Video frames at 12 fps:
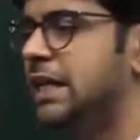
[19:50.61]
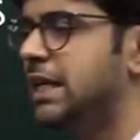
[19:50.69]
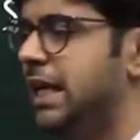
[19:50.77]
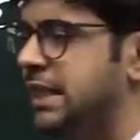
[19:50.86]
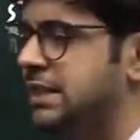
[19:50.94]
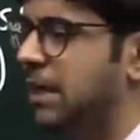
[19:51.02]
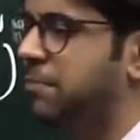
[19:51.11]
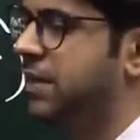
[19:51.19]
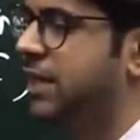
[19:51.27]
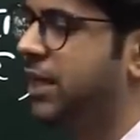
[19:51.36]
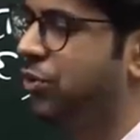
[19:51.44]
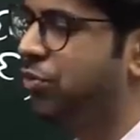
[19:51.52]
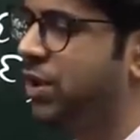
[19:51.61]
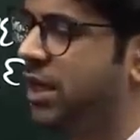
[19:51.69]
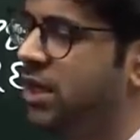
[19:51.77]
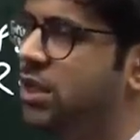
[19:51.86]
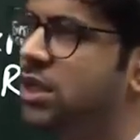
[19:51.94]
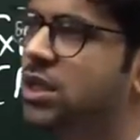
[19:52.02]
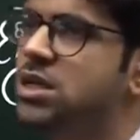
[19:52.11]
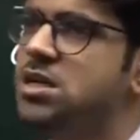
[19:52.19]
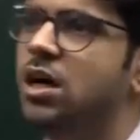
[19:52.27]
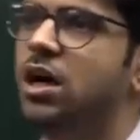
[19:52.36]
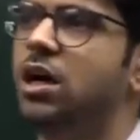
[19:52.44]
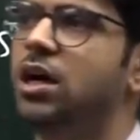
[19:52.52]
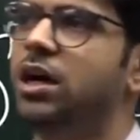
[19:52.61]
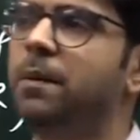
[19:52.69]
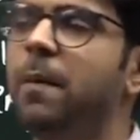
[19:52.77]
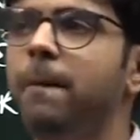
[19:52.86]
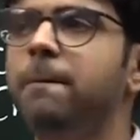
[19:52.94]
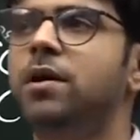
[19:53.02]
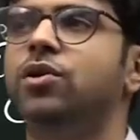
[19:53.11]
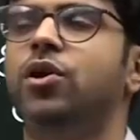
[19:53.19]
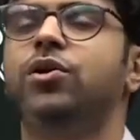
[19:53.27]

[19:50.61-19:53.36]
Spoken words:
other example that you can remember